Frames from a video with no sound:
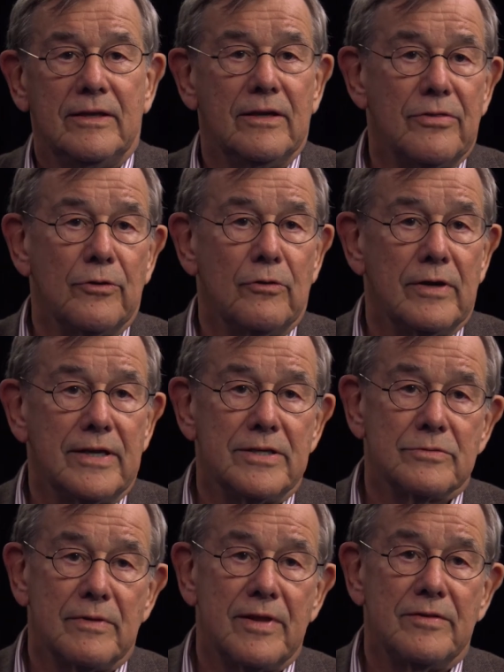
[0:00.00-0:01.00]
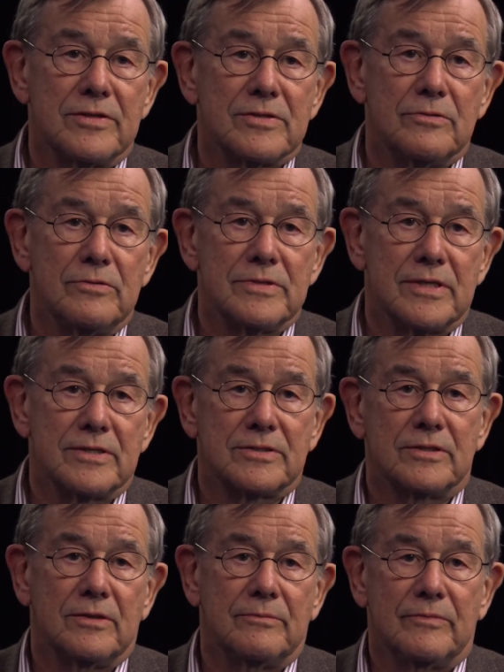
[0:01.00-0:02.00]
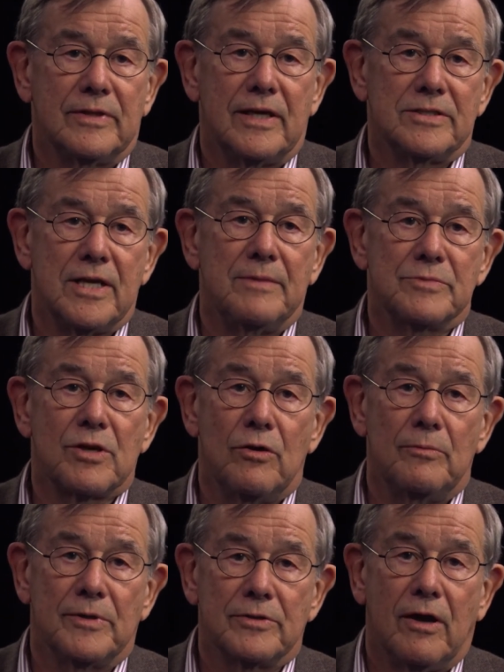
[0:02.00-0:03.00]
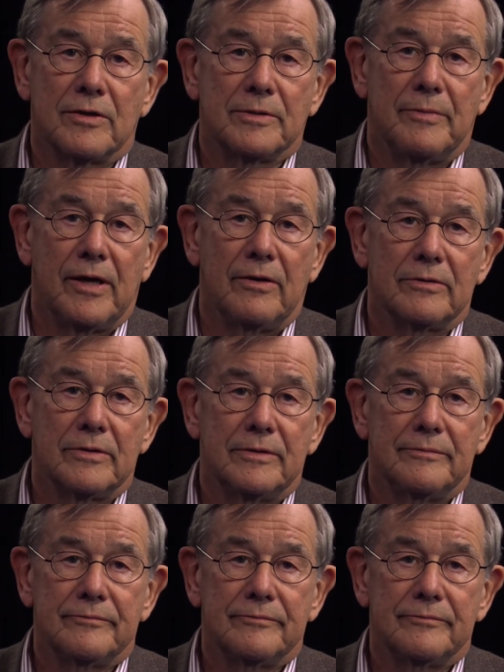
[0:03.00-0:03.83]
the authorities within the school system that James Coleman talked about.